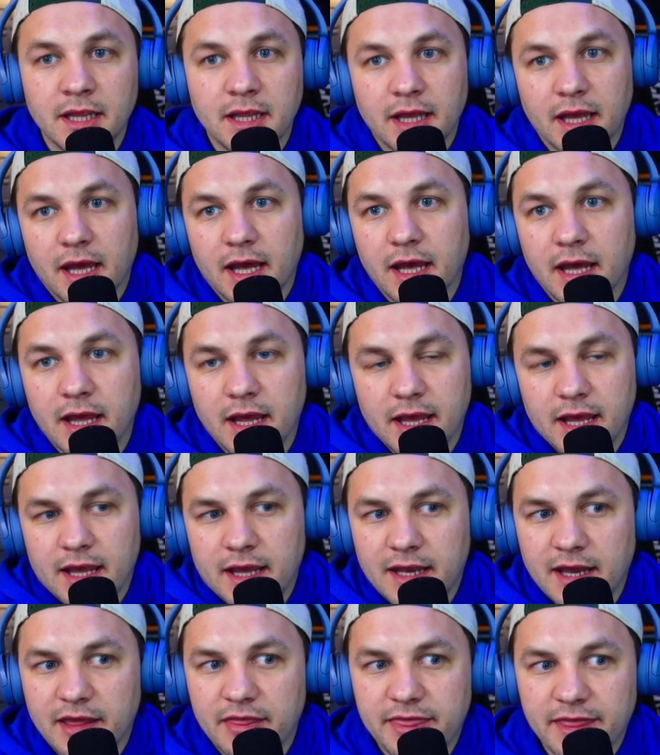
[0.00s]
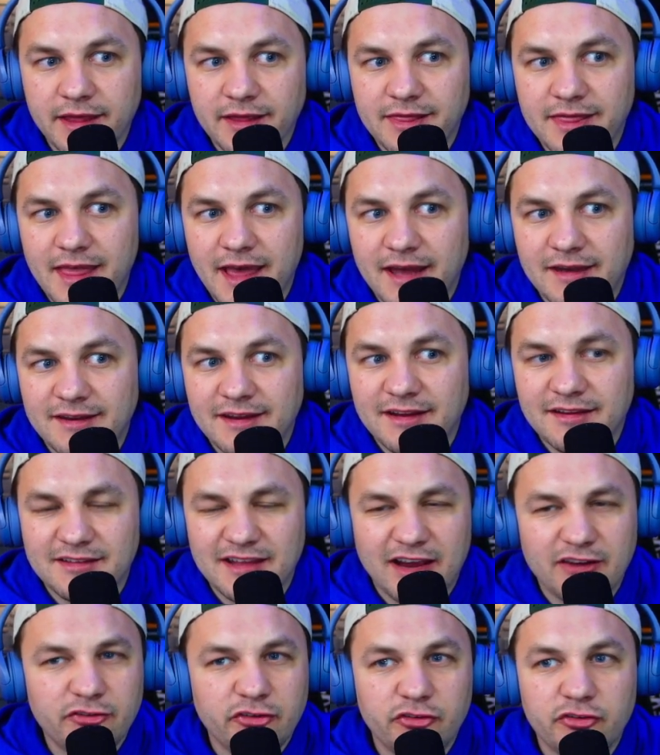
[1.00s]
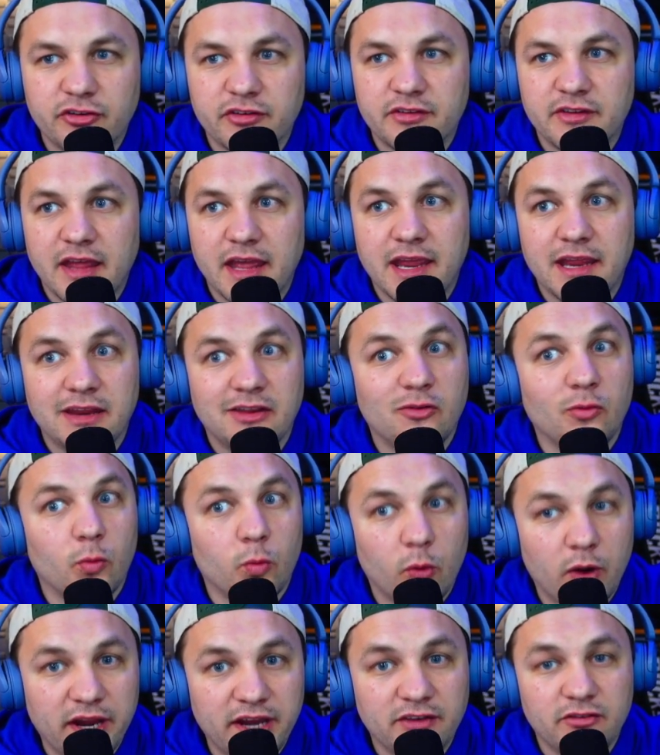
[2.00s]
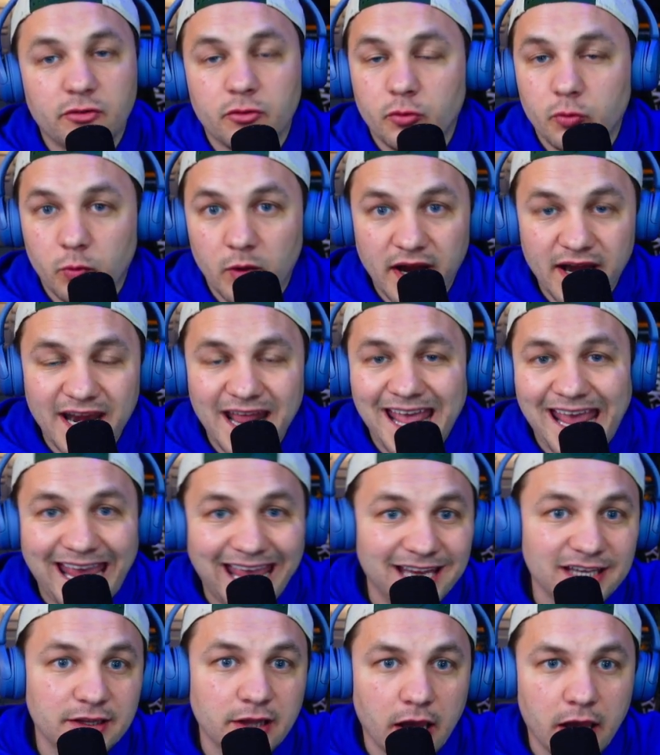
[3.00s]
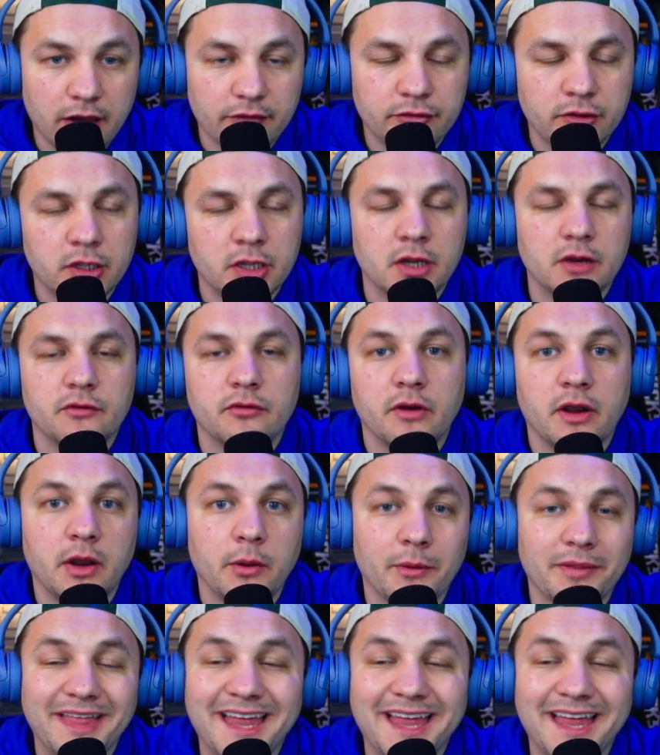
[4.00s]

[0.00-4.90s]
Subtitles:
and I think that he is actually just a great handcuff for anyone that